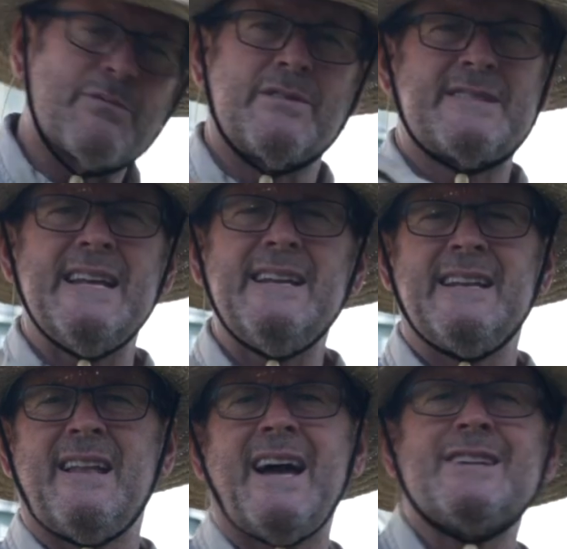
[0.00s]
were sitting
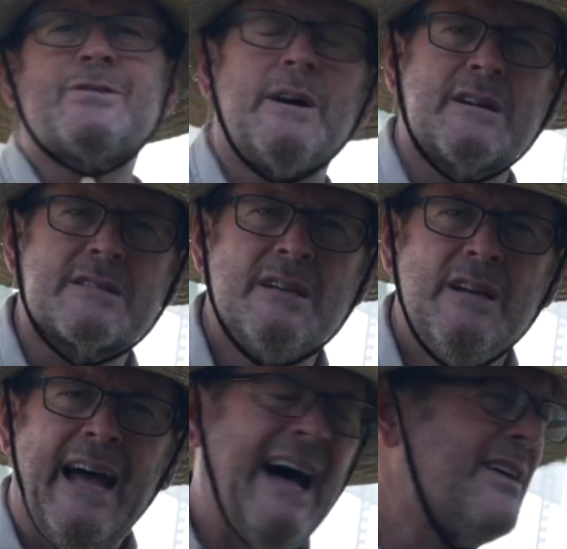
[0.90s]
in line trucks,
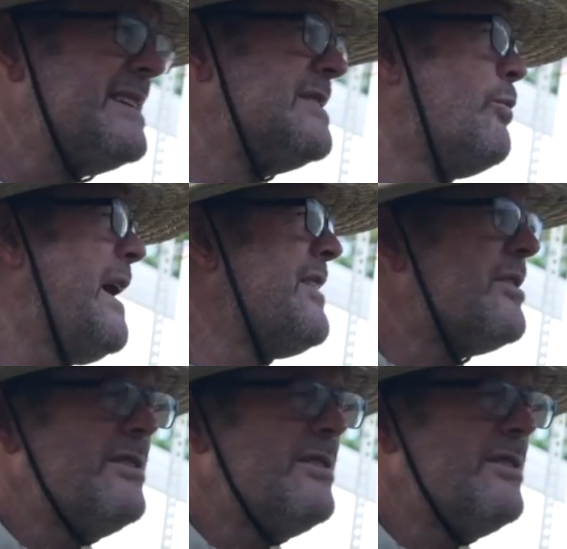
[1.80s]
out in the weather,